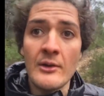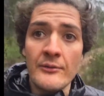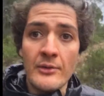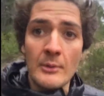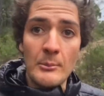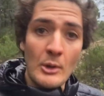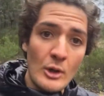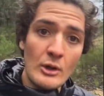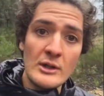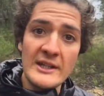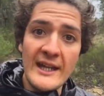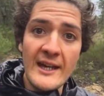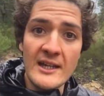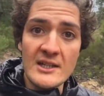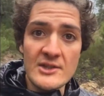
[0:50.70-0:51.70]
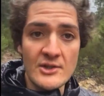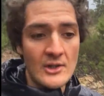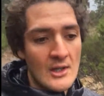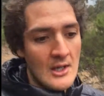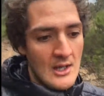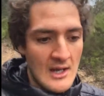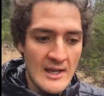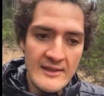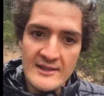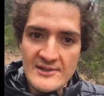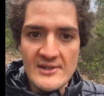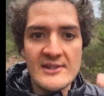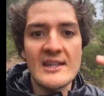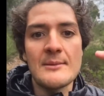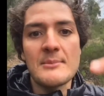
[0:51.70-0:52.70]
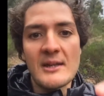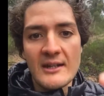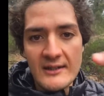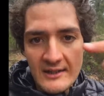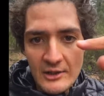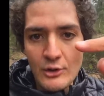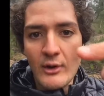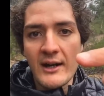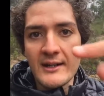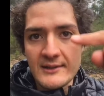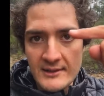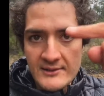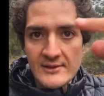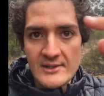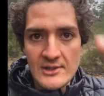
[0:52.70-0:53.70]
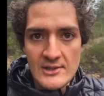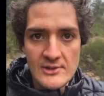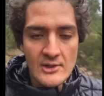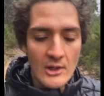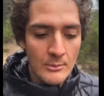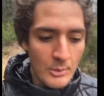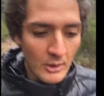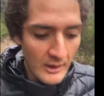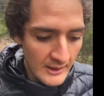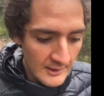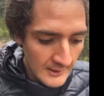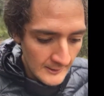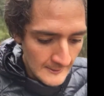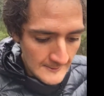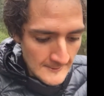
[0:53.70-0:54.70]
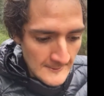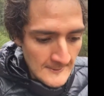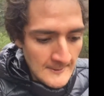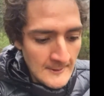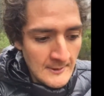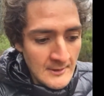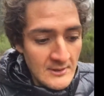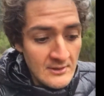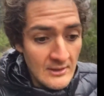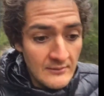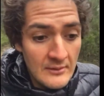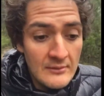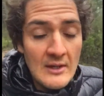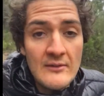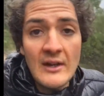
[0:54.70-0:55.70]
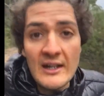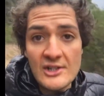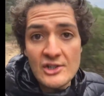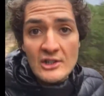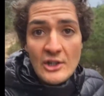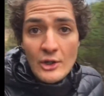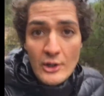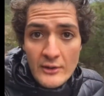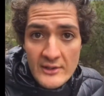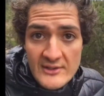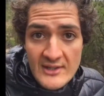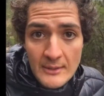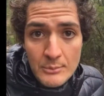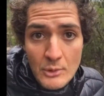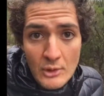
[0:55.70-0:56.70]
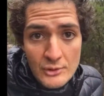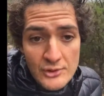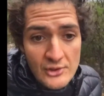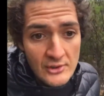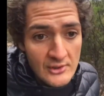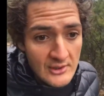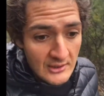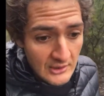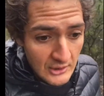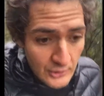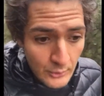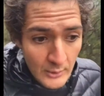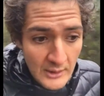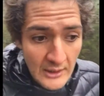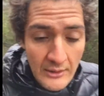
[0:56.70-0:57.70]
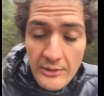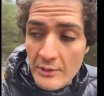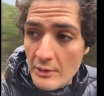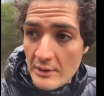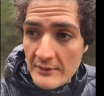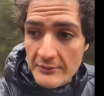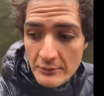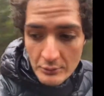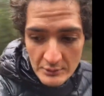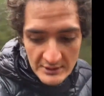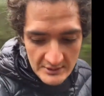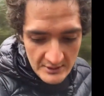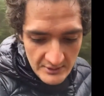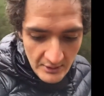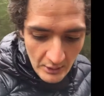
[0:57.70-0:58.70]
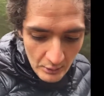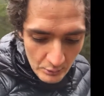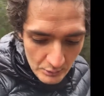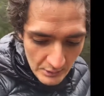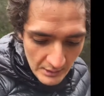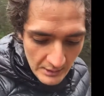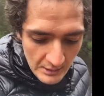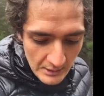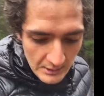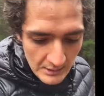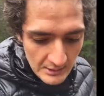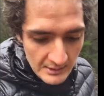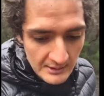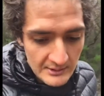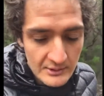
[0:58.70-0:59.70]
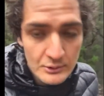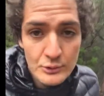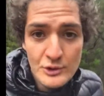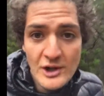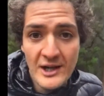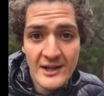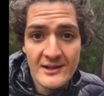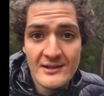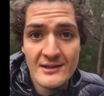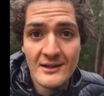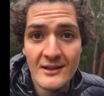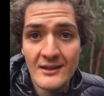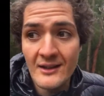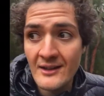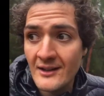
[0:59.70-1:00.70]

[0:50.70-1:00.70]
from early age, and they just keep getting ingrained as the years go by. So if you've never actually heard of the subconscious and you're 20, 30, 40 years old, there's a good chance that